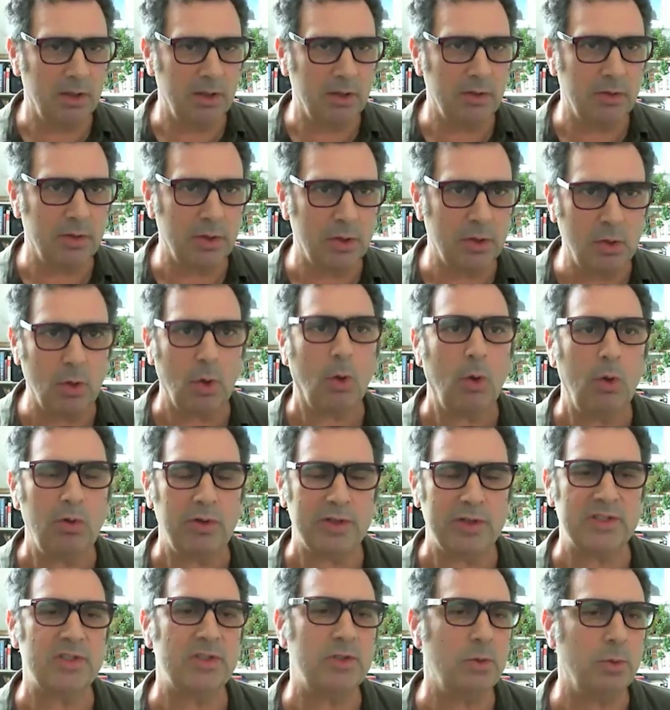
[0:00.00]
The goal
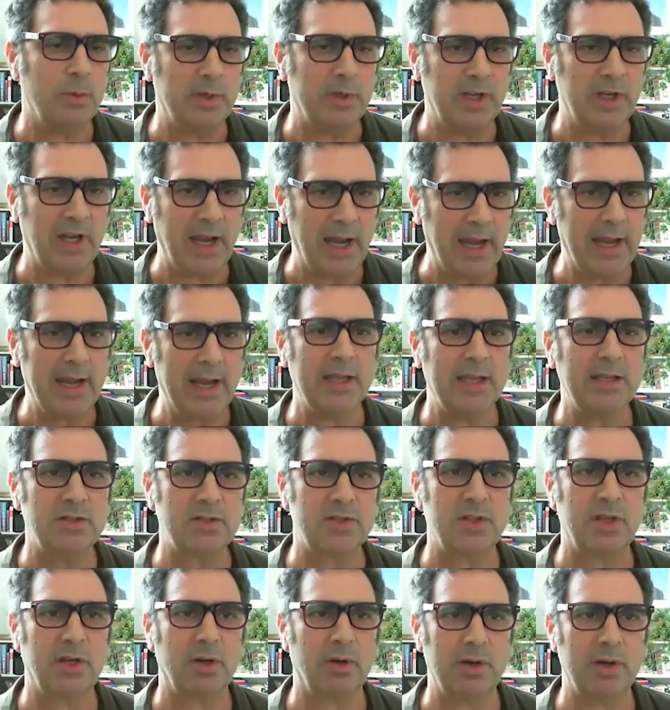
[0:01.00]
is to enhance
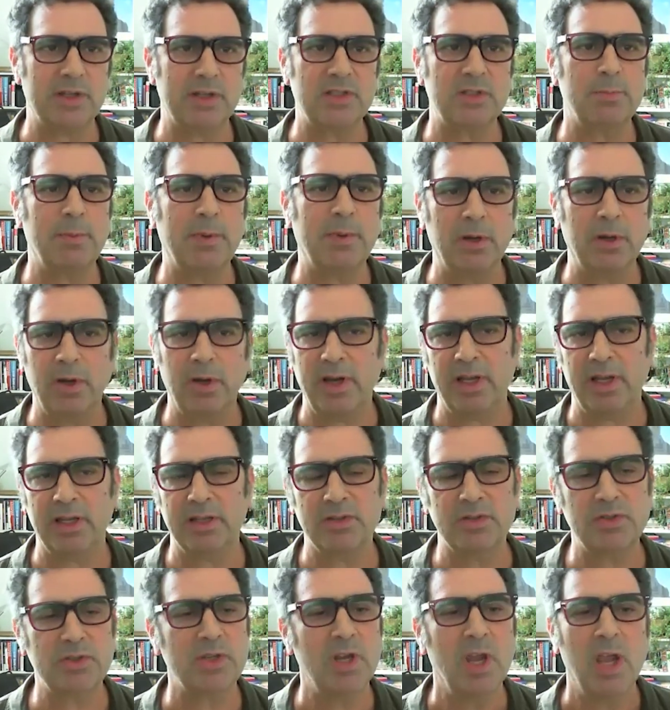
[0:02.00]
their
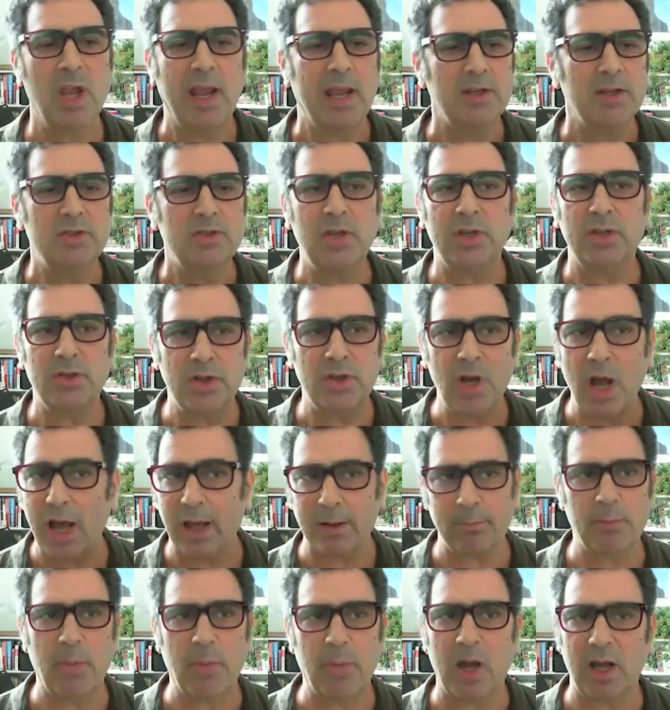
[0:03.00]
experience, to
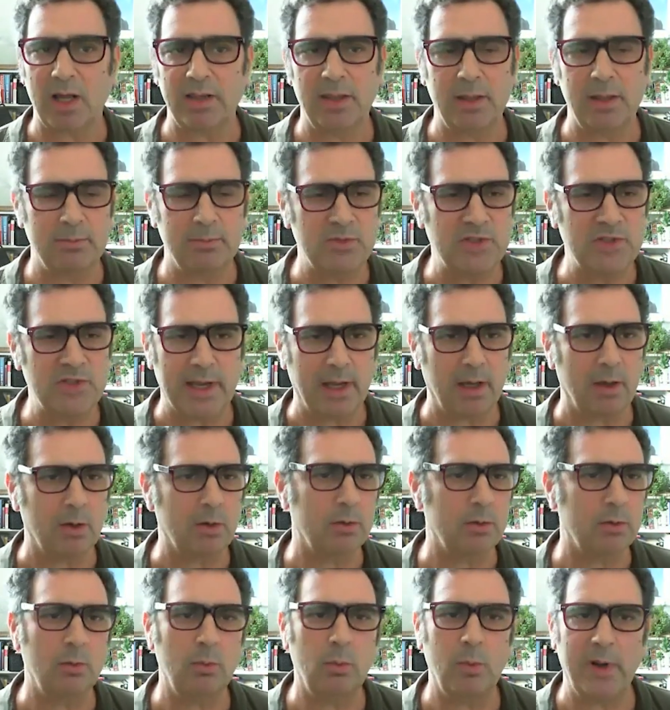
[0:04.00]
not bog them
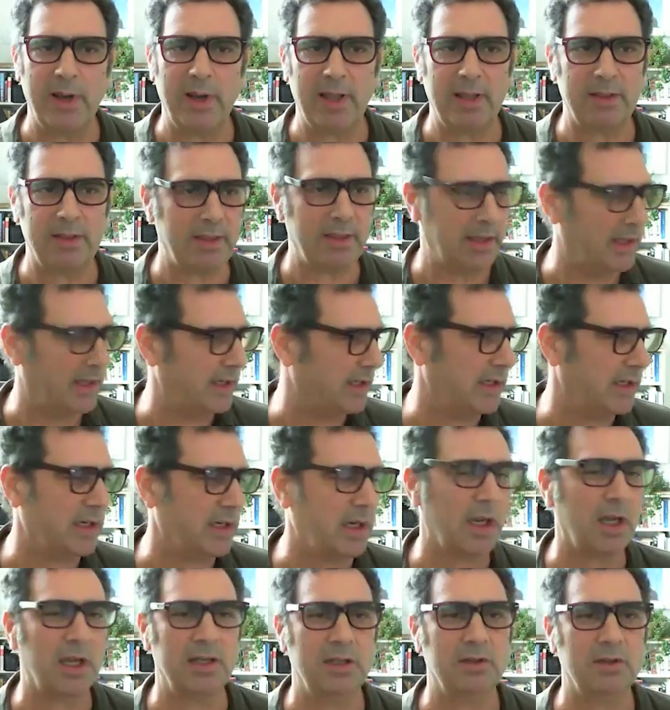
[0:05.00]
down with any
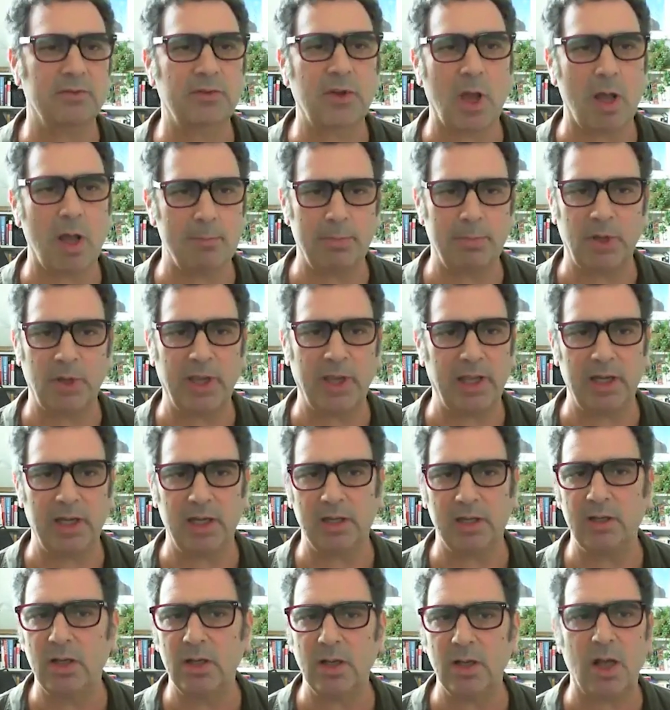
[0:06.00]
kind of
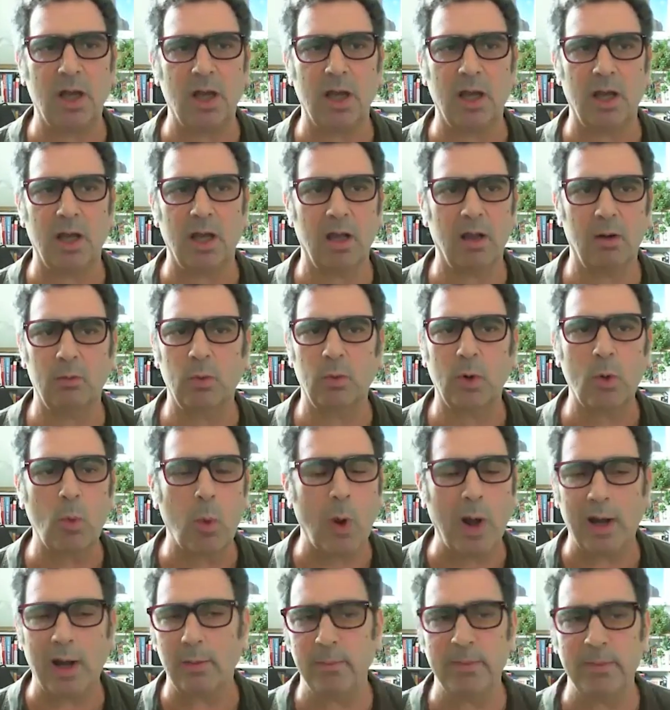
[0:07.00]
complicated
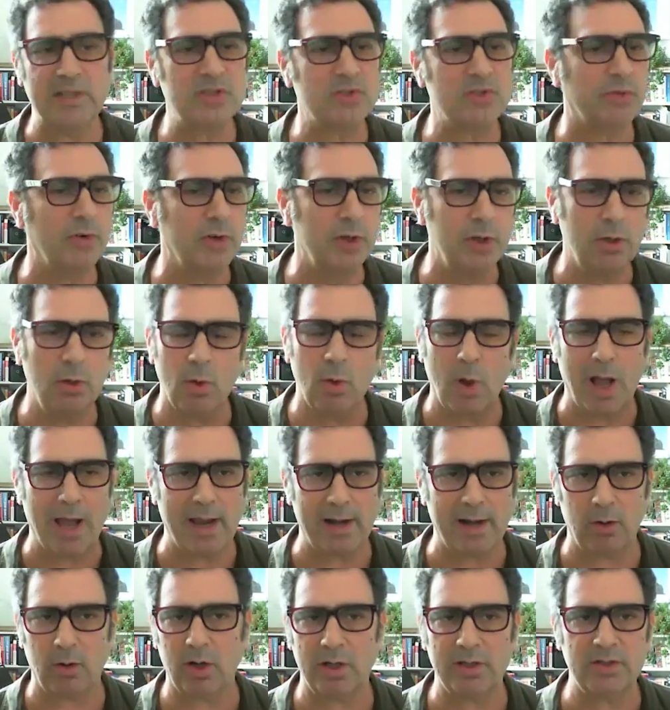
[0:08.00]
requirements for
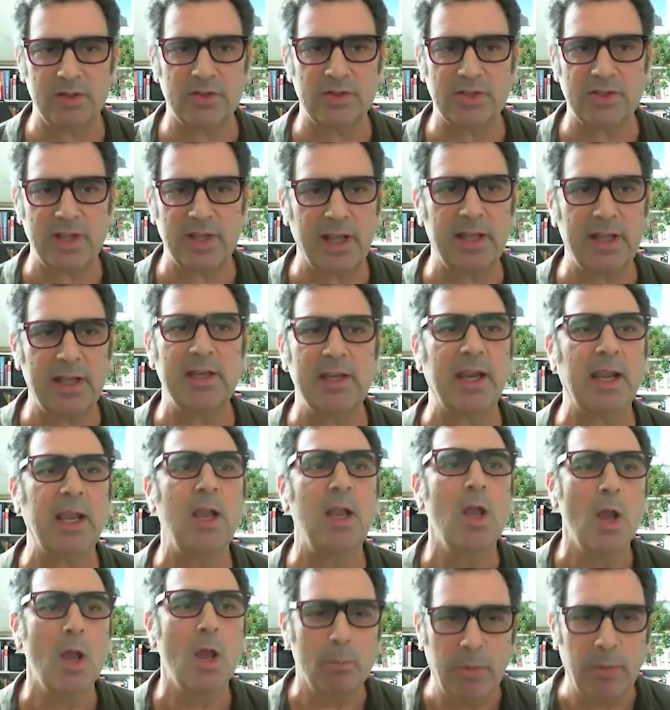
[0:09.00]
UI or understanding,
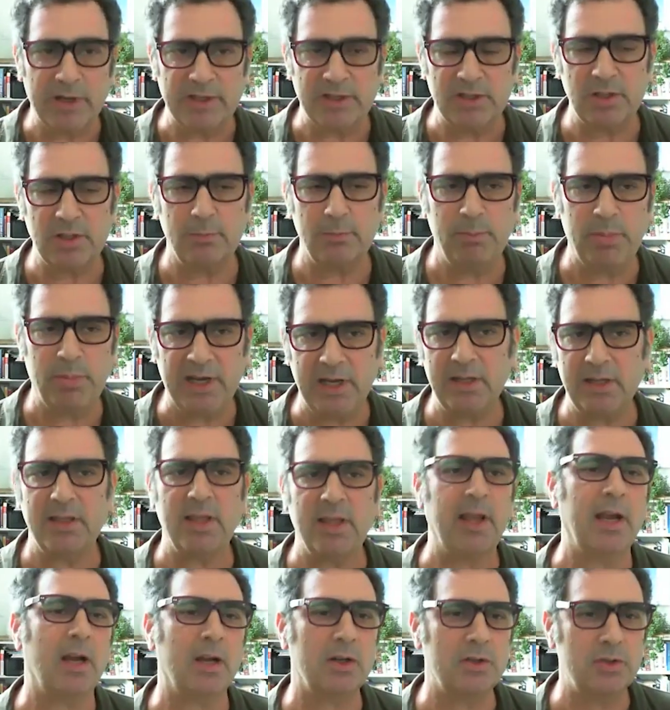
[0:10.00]
but to be
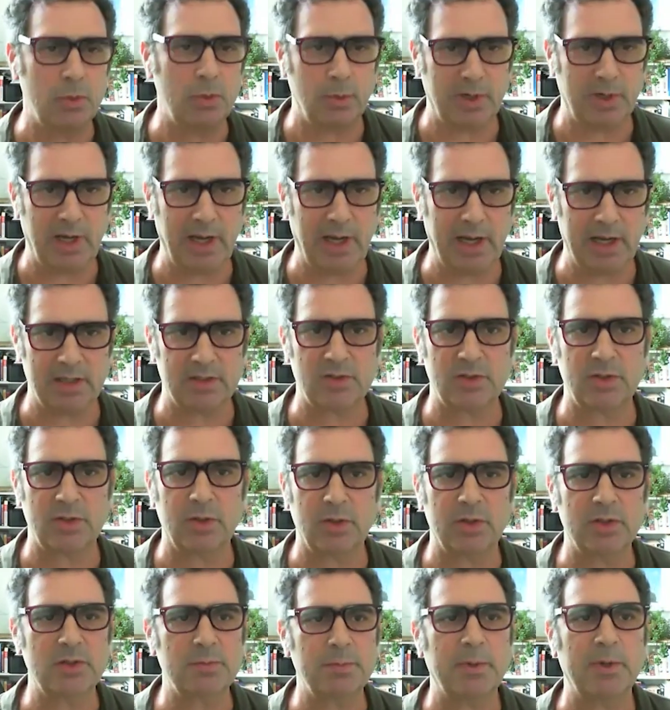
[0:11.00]
there to enhance
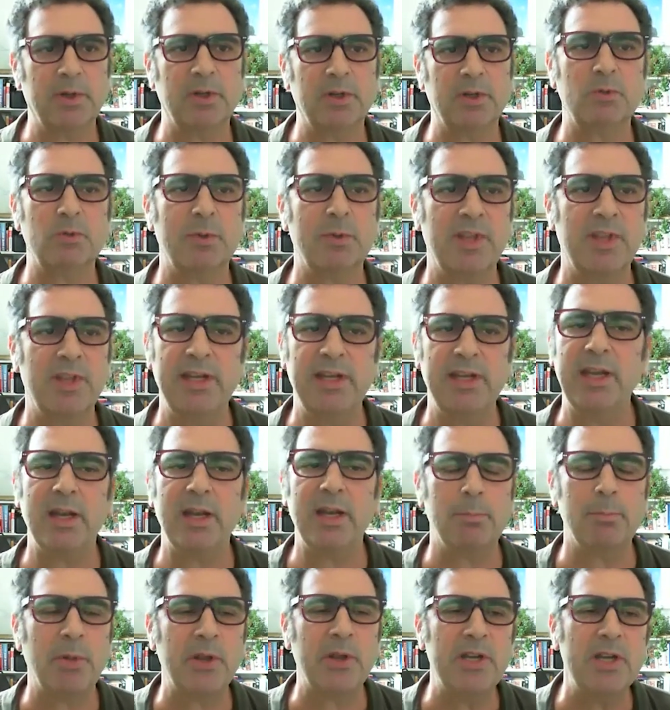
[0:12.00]
their experience when they need
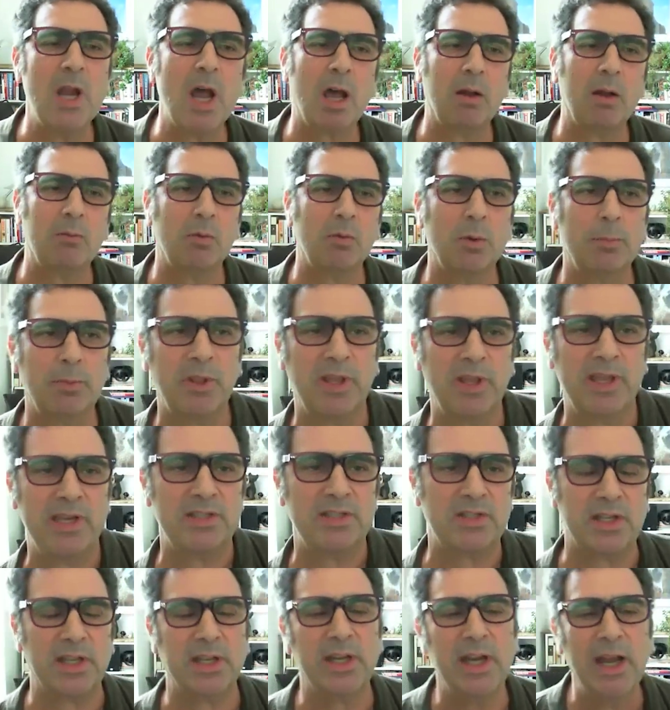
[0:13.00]
it, but not
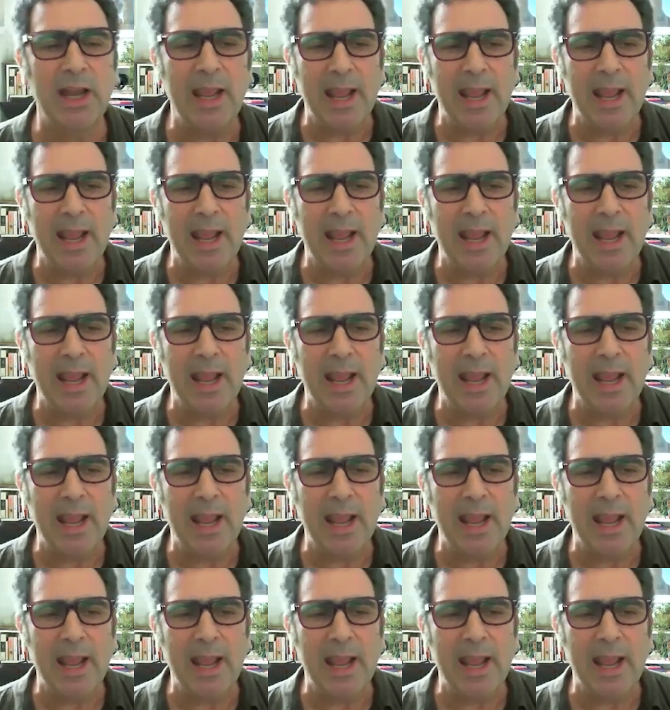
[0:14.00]
replace it.